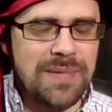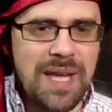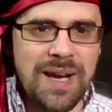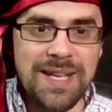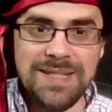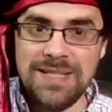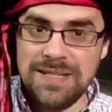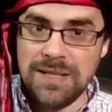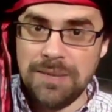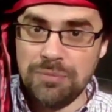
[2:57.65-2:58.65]
I see
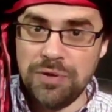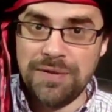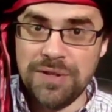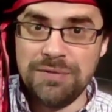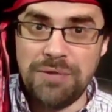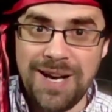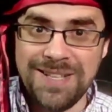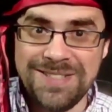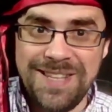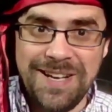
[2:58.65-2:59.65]
some river
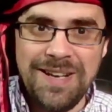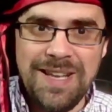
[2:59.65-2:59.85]
rocks there.